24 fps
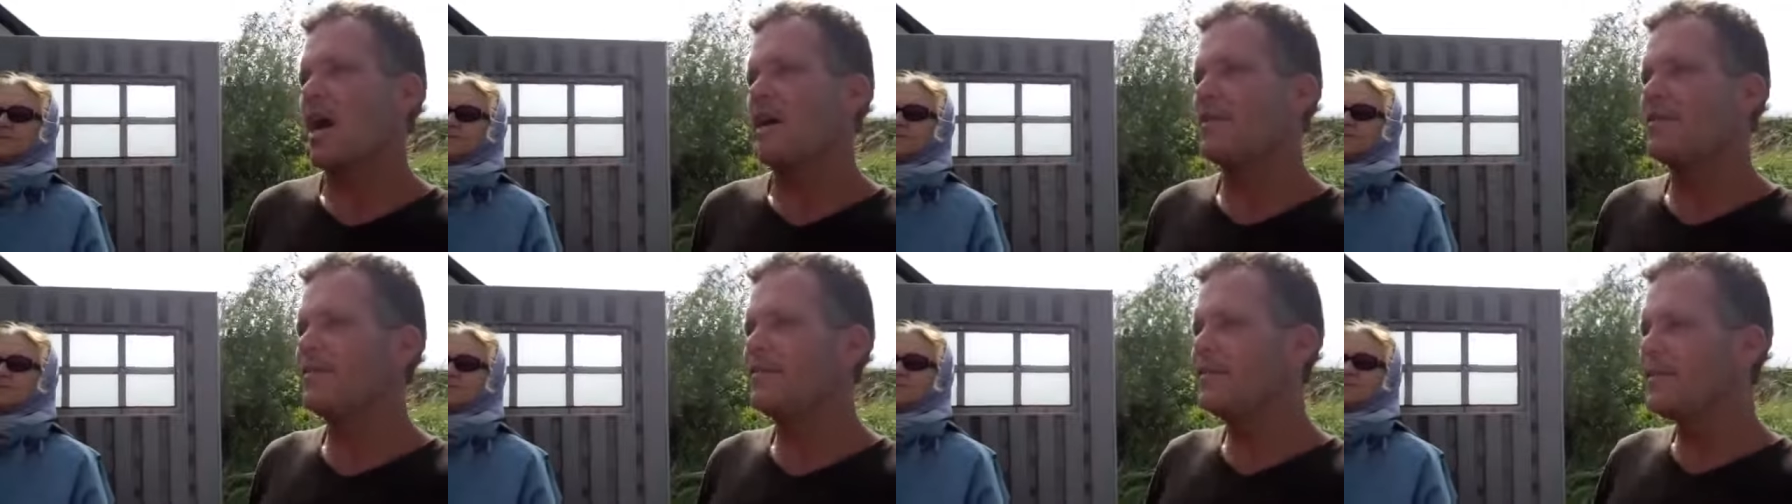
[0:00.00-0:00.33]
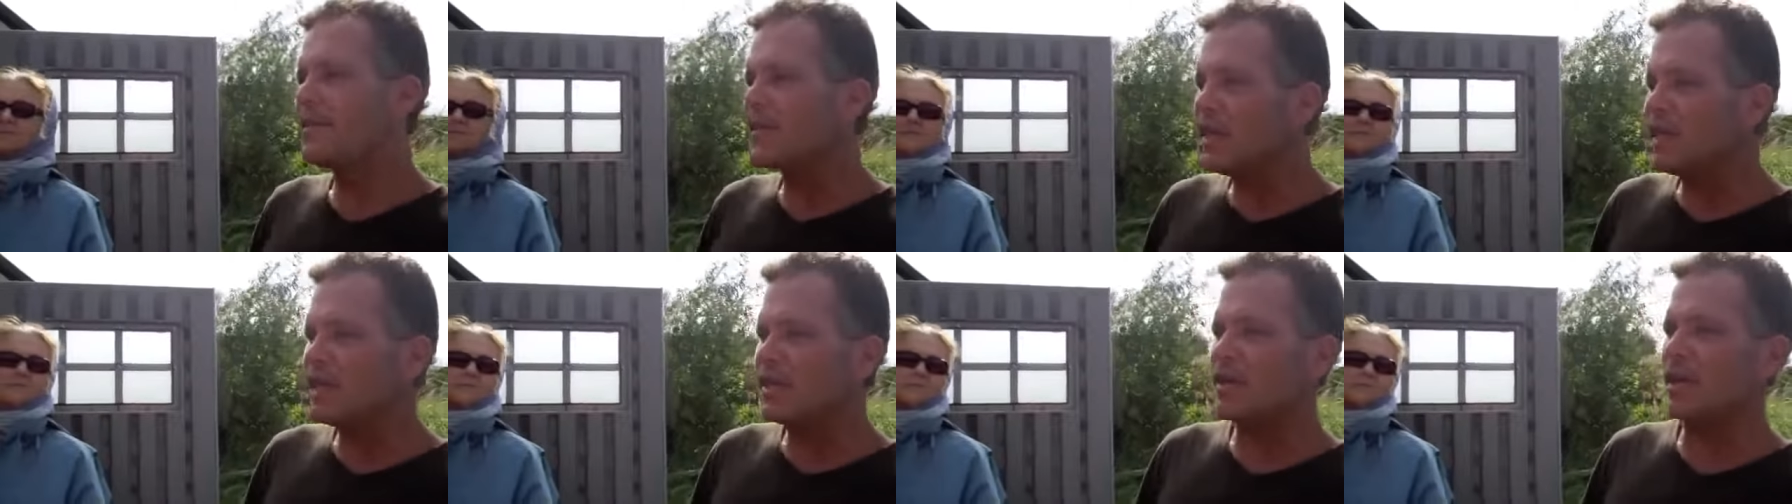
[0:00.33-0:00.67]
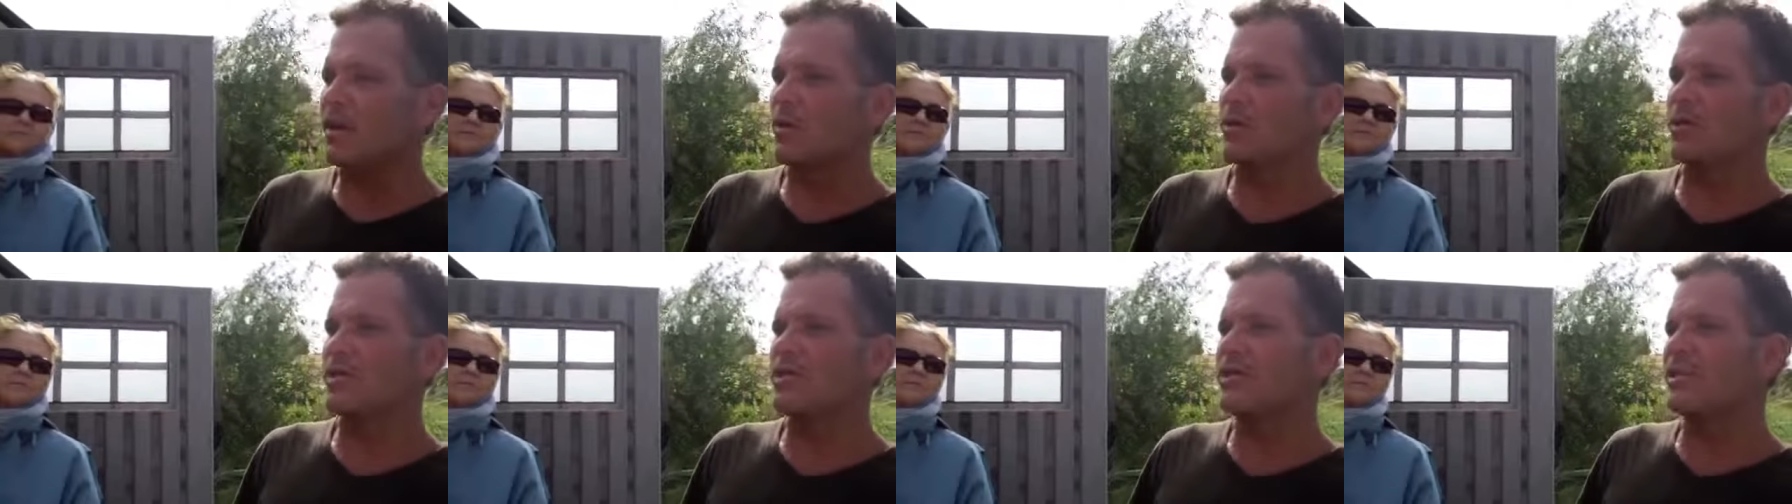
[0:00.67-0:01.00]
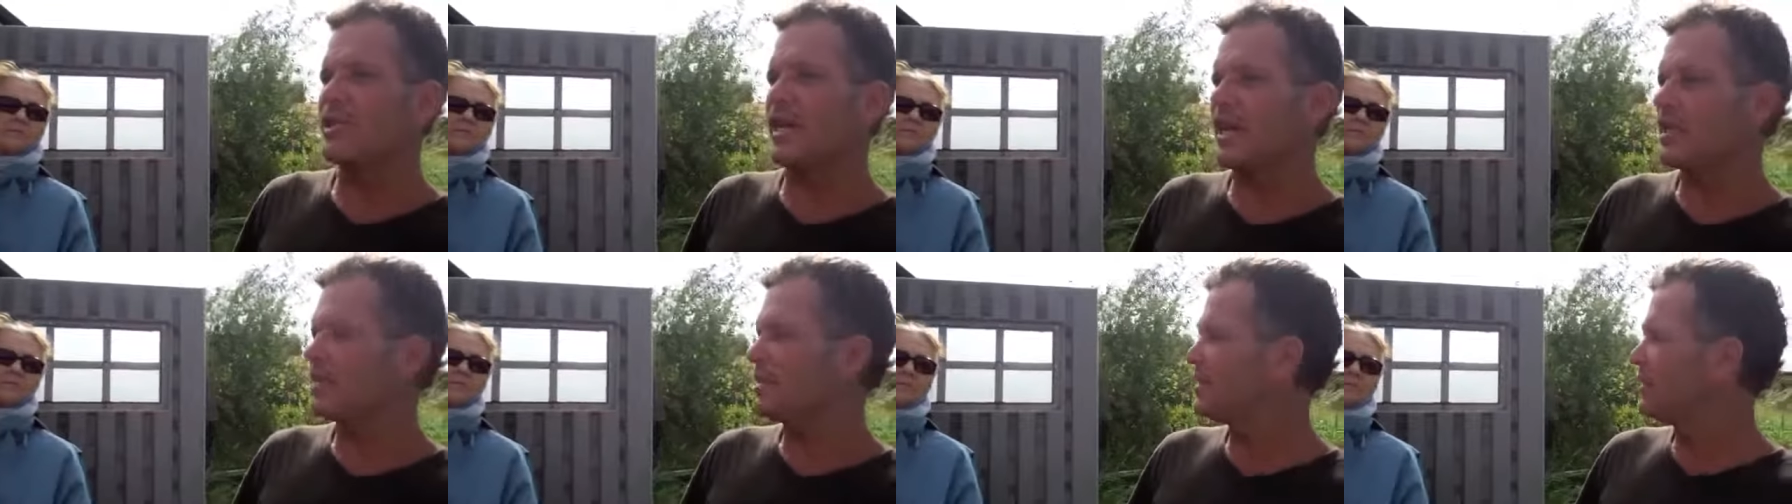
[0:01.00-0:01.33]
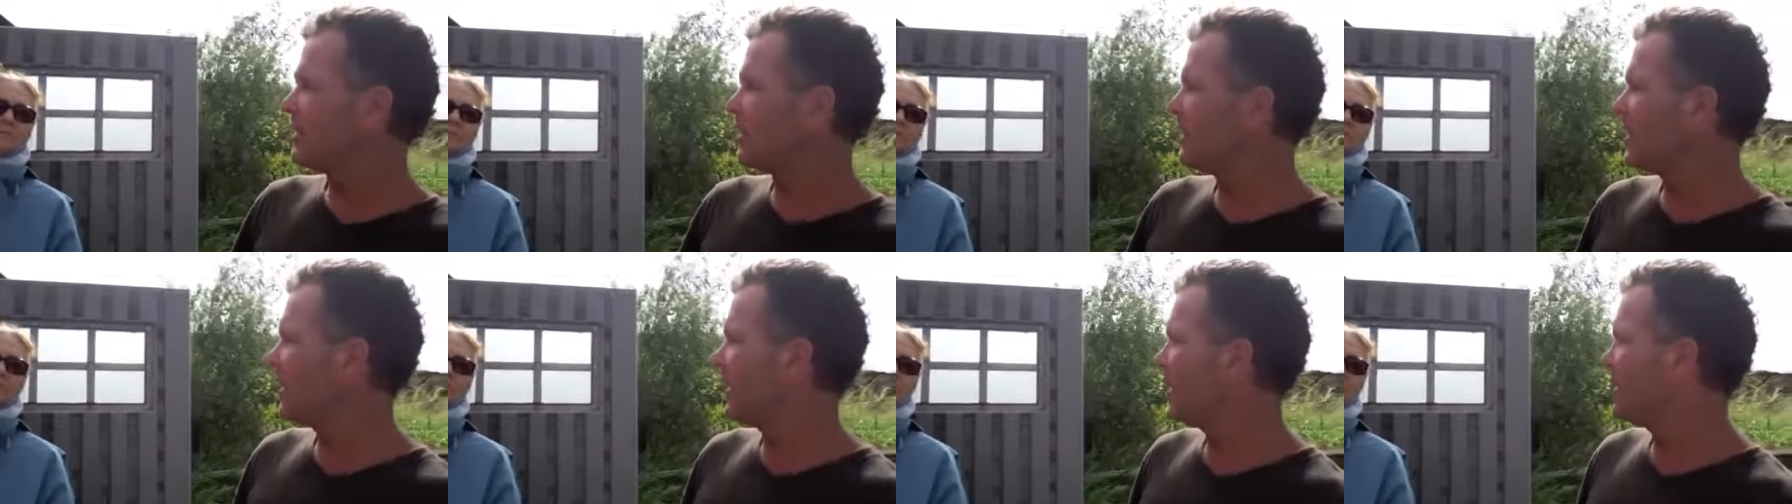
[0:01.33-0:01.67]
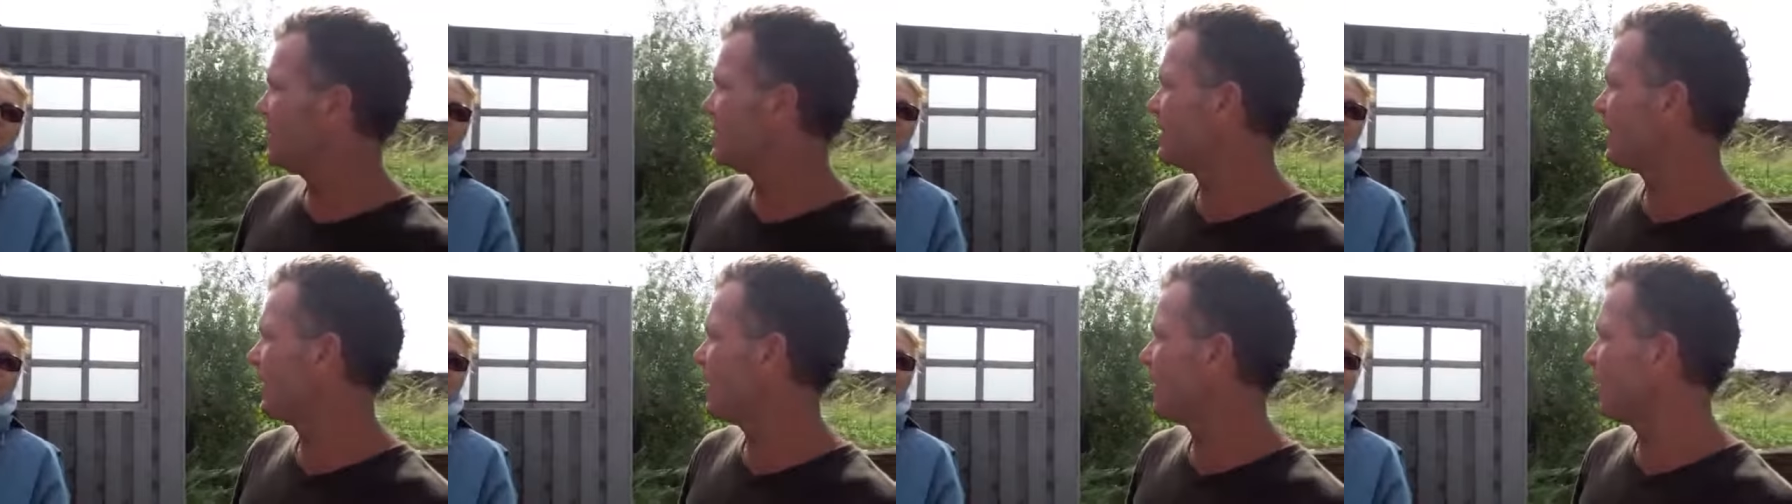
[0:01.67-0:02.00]
I think it was tested
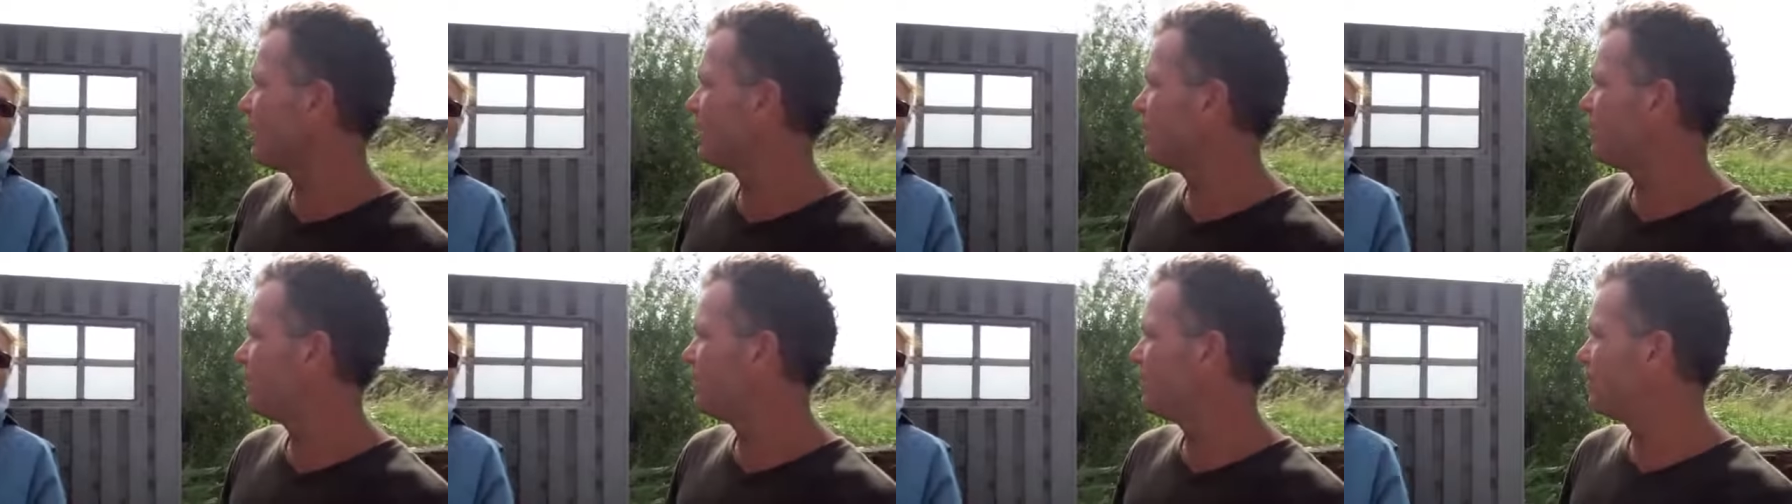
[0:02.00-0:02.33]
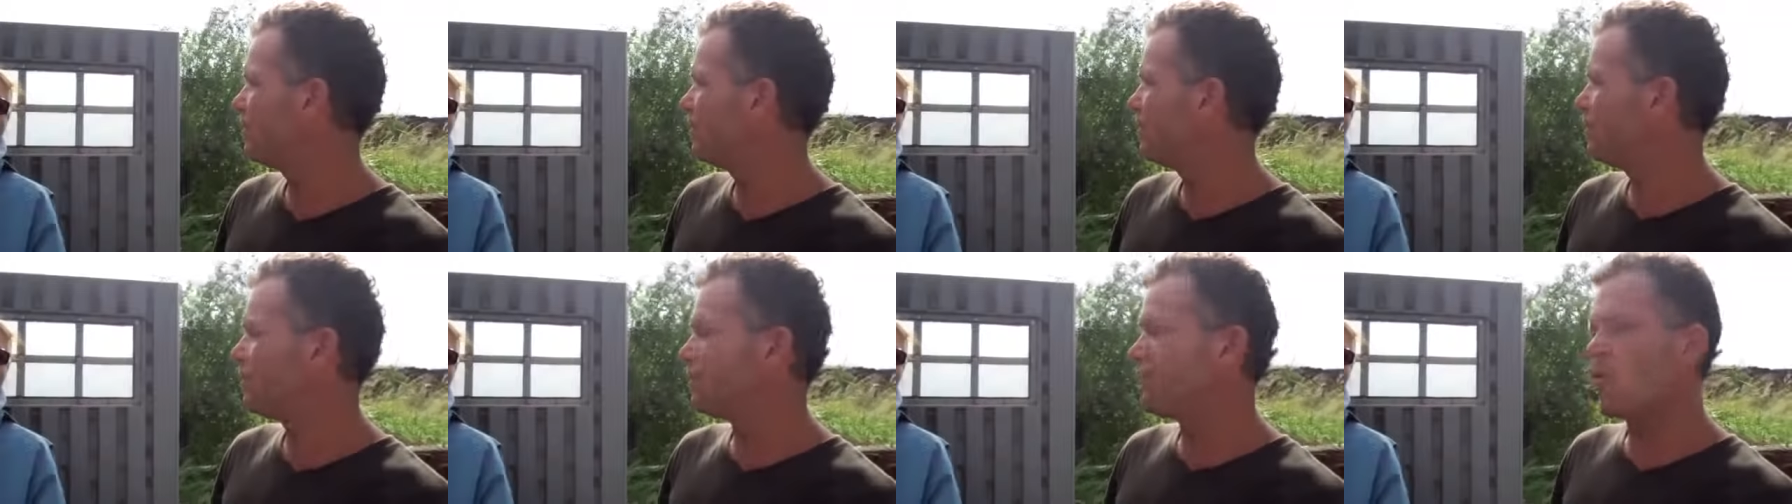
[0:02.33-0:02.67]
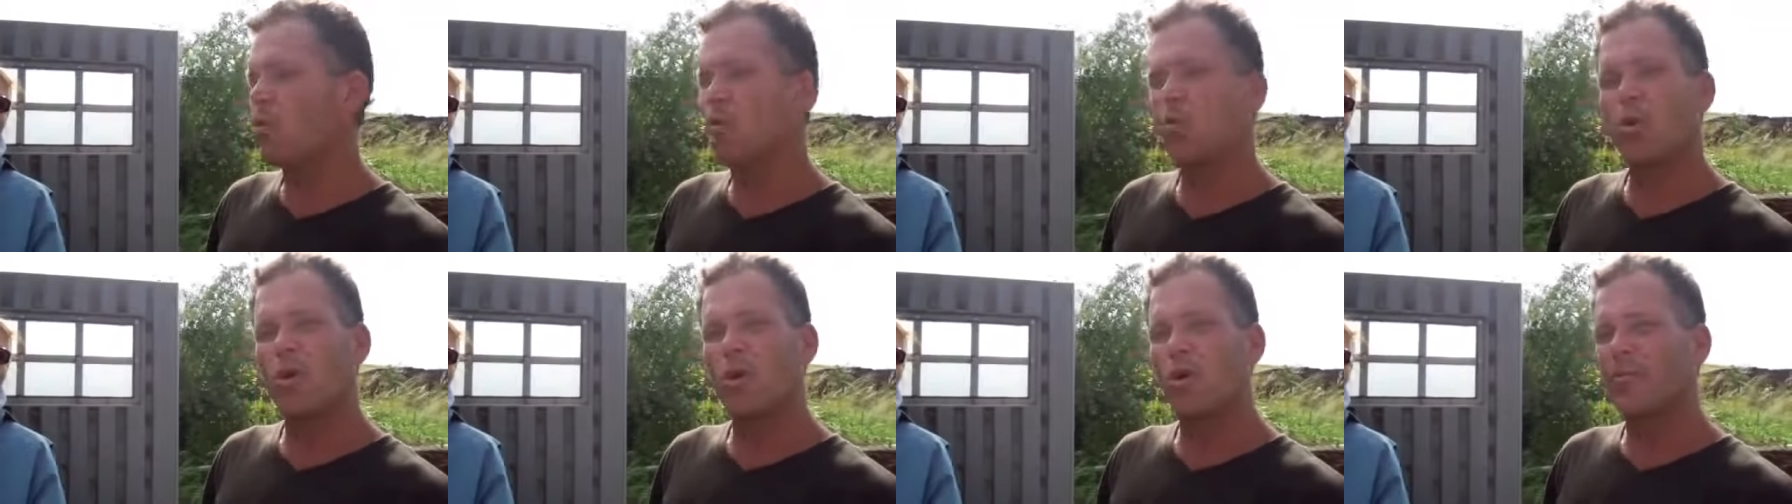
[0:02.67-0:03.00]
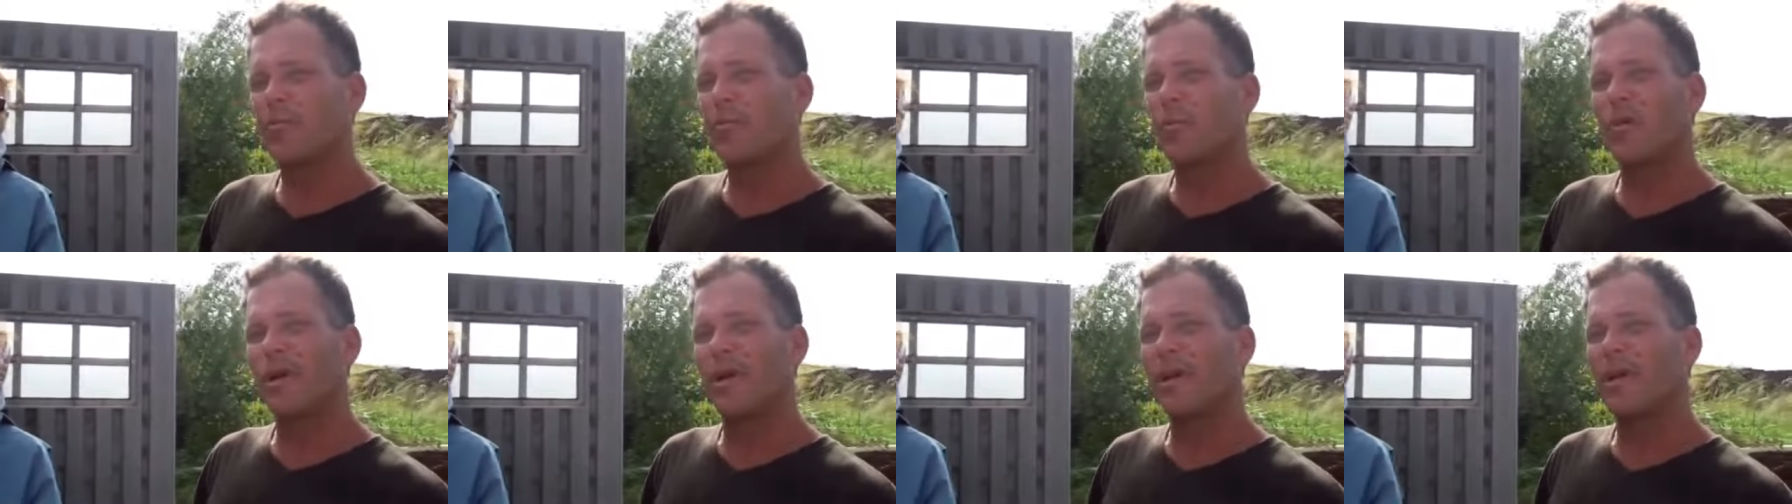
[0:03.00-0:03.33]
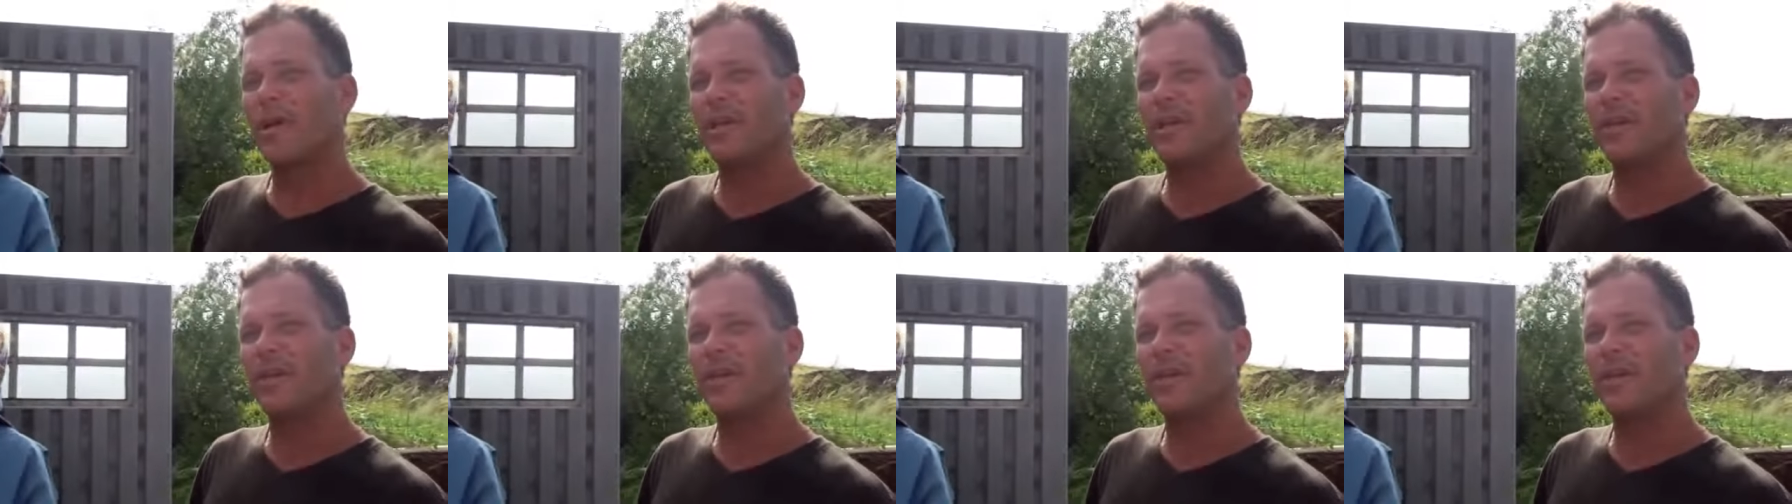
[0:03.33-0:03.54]
as a four point